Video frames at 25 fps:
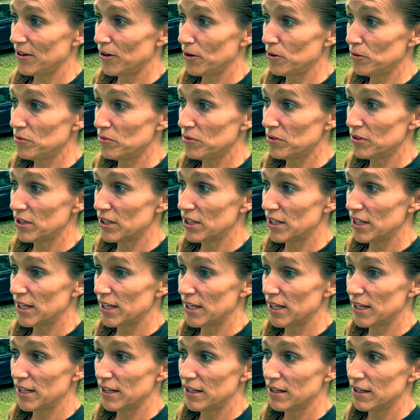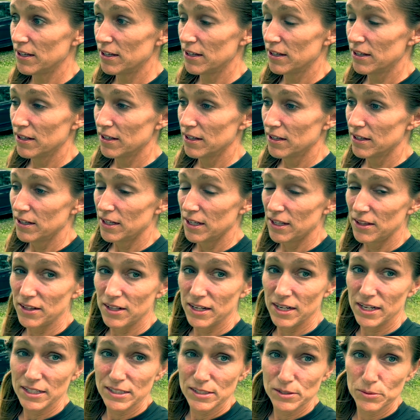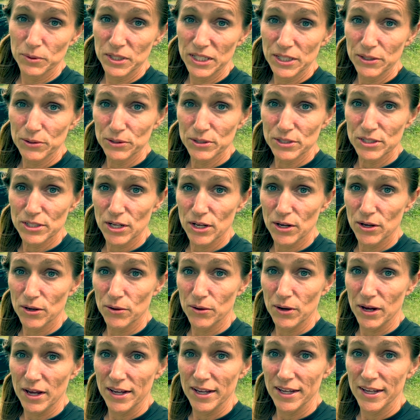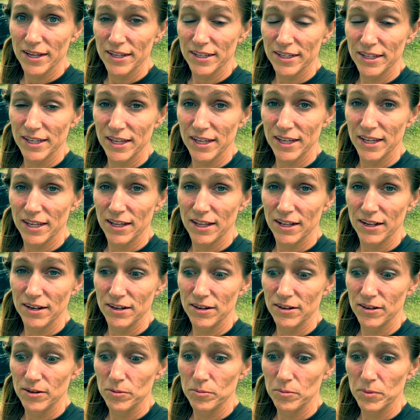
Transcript: Hopefully in the next week or so I can